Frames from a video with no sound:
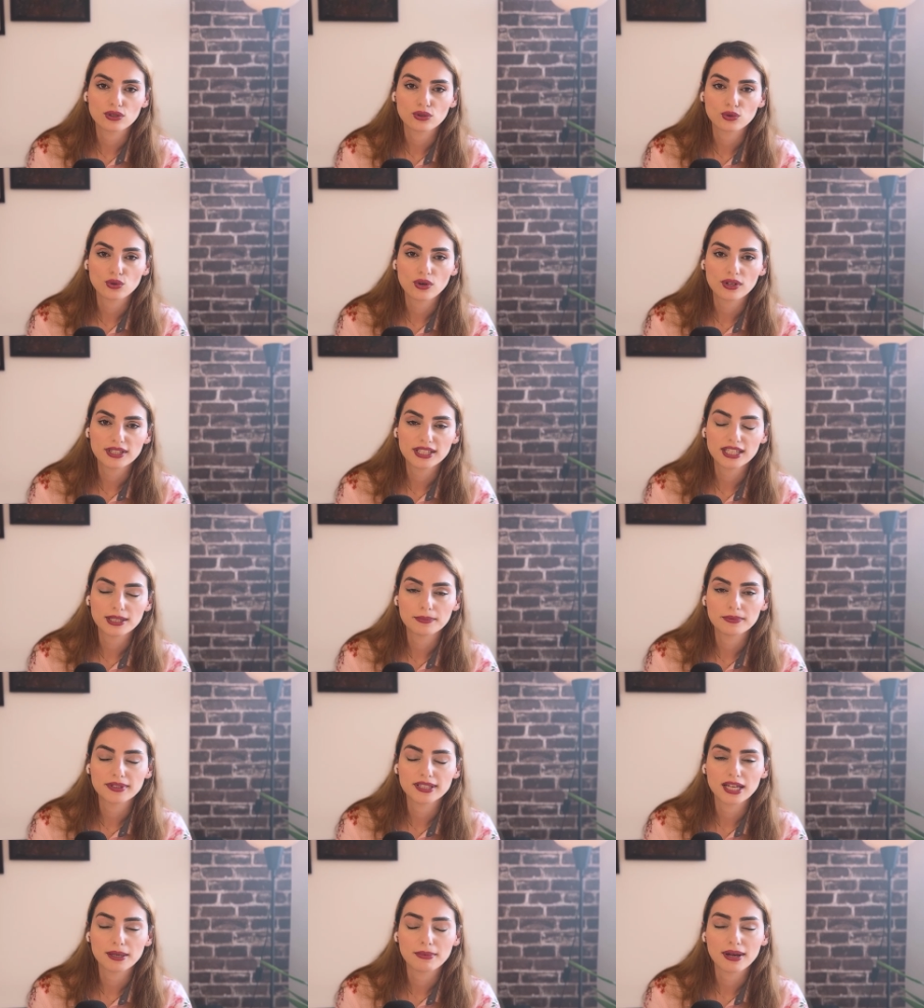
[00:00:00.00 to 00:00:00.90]
Don't
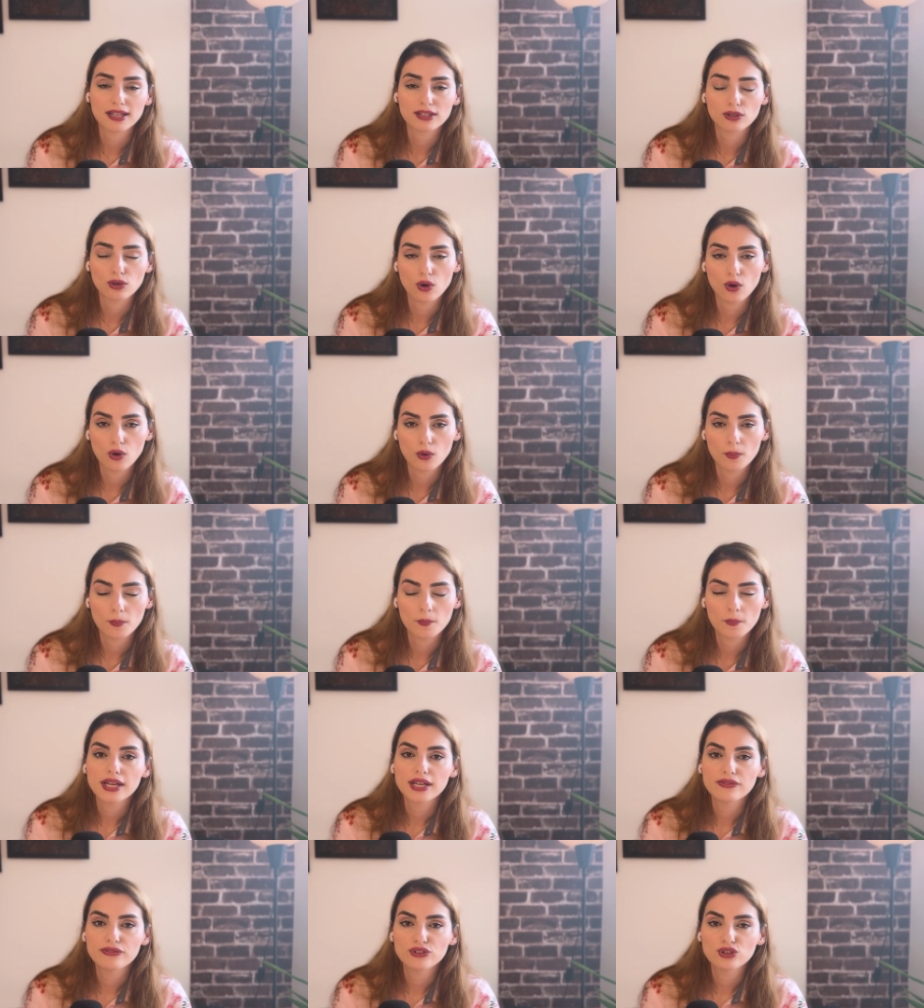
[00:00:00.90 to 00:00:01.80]
keep them at home.
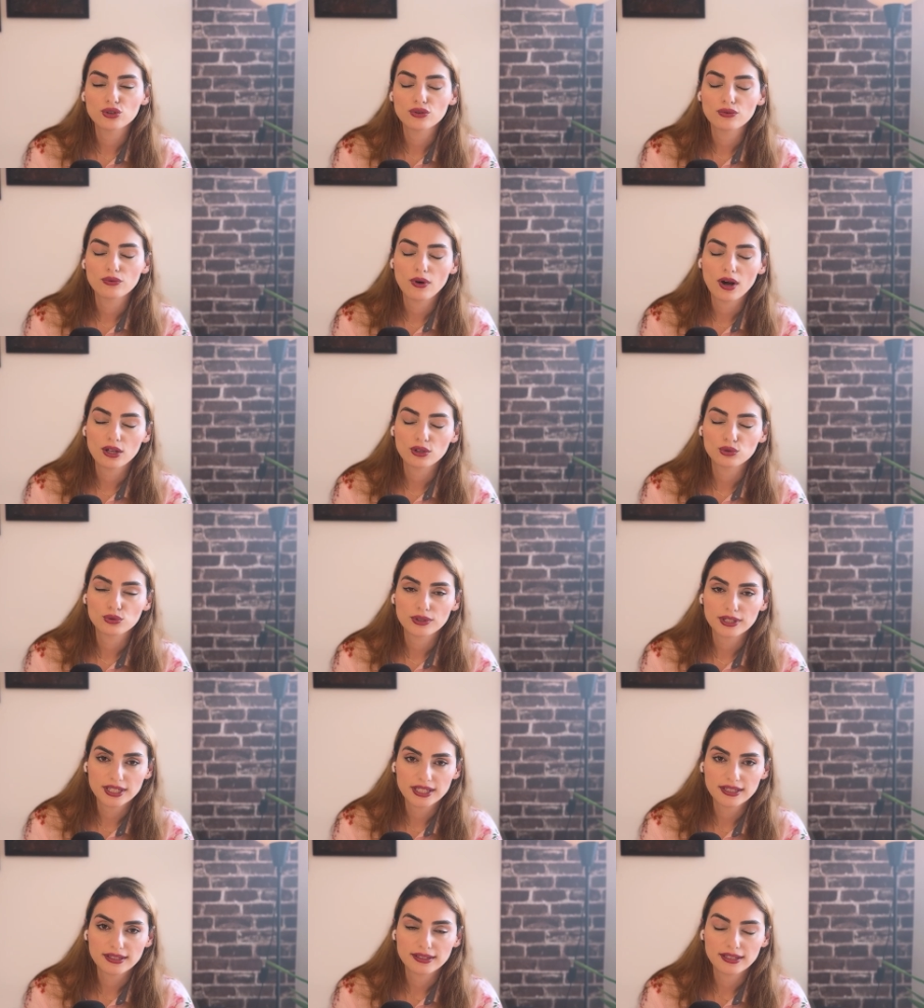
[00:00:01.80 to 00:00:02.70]
If you want to
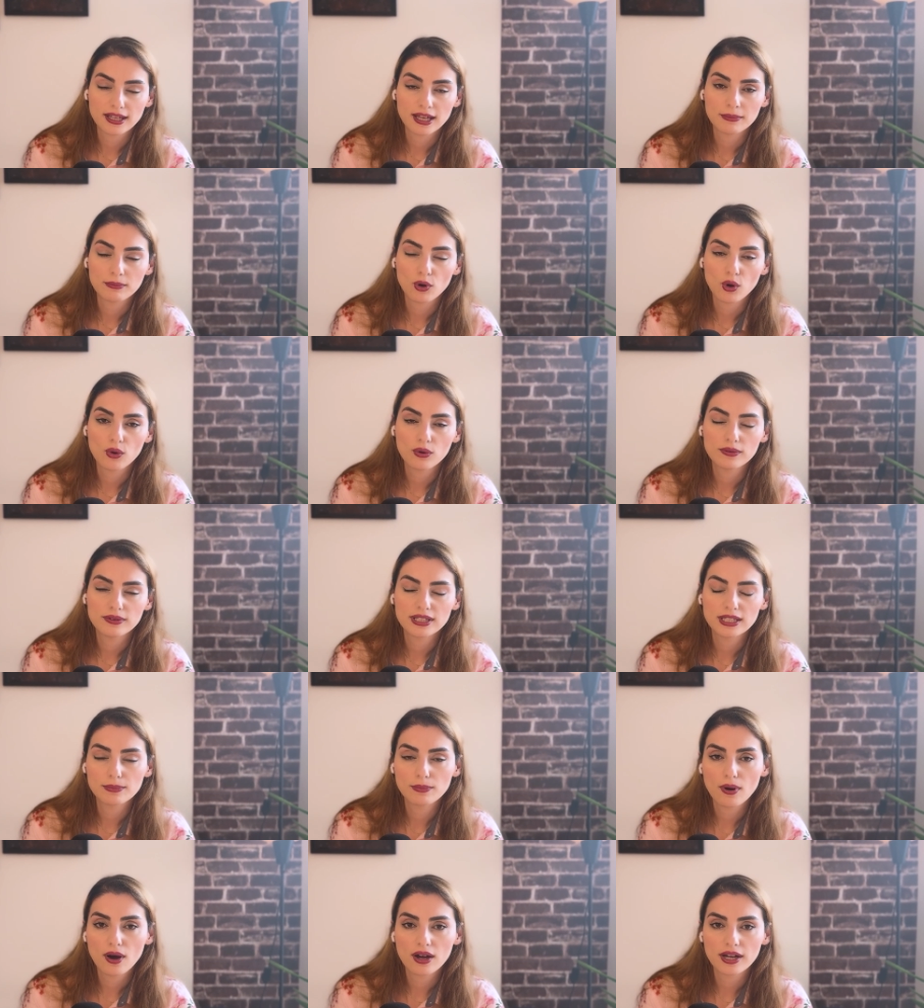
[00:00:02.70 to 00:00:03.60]
eat them,
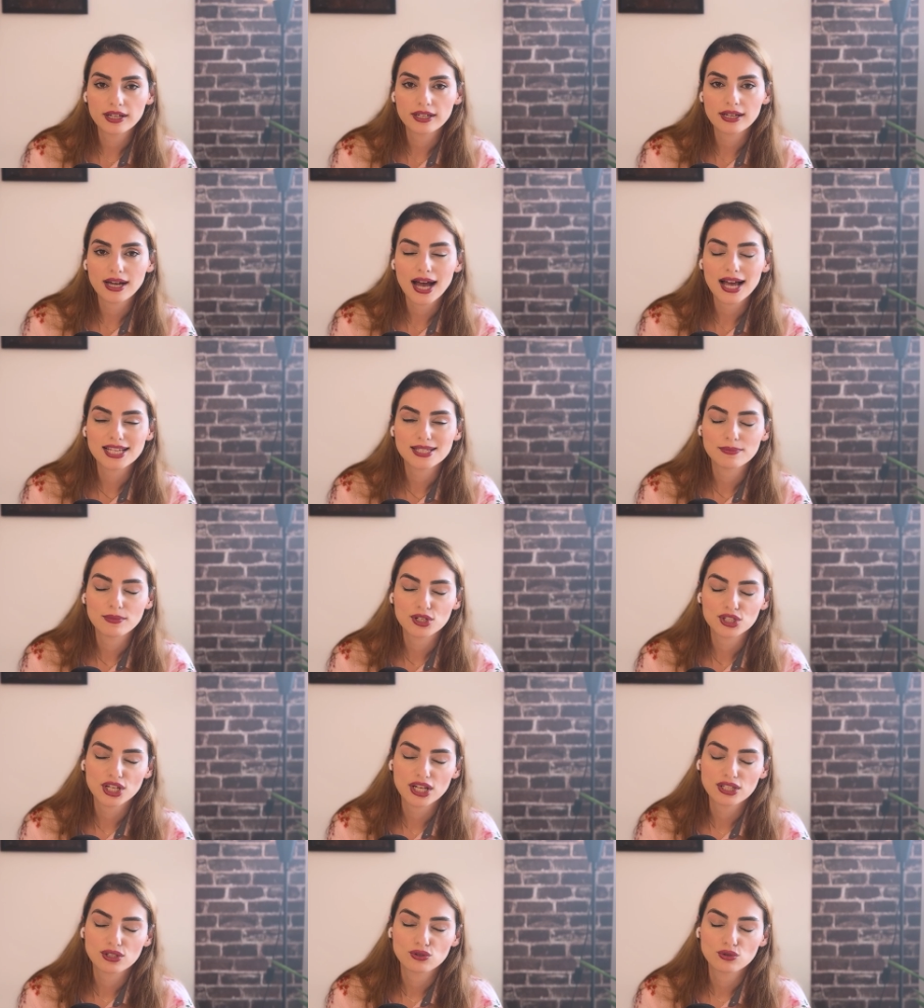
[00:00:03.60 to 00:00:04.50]
only buy as
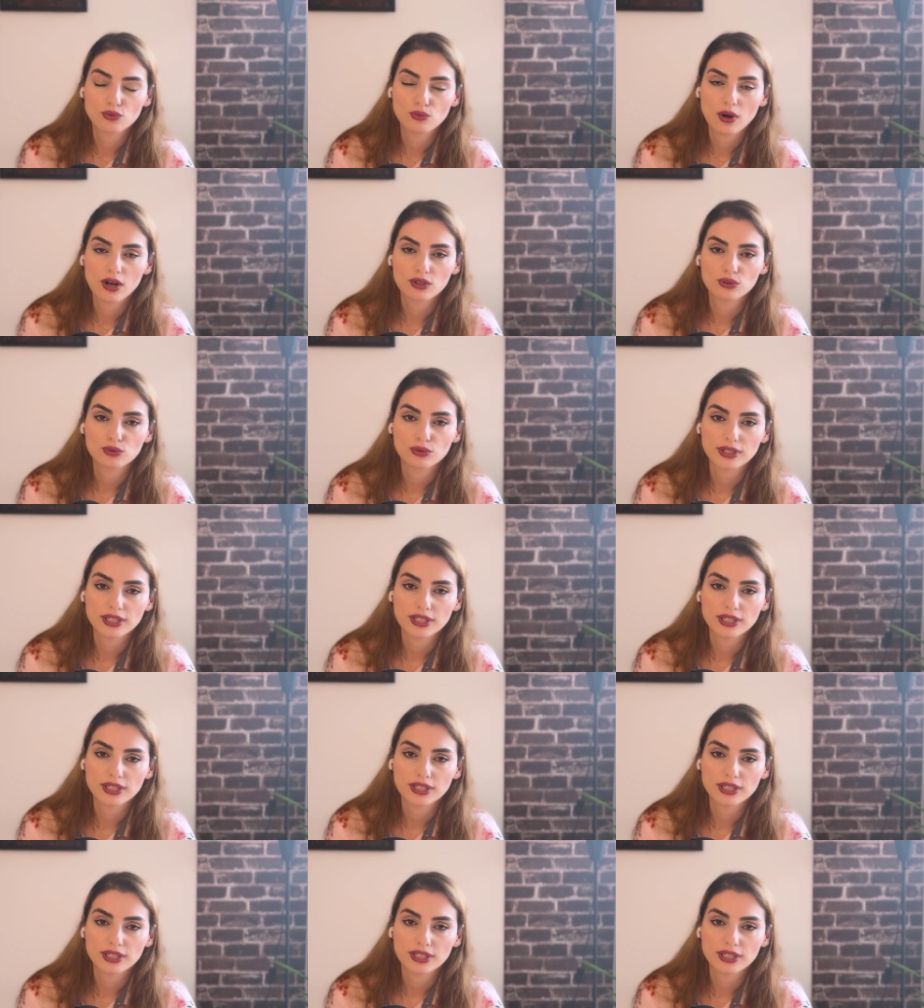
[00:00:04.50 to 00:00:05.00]
much as you want to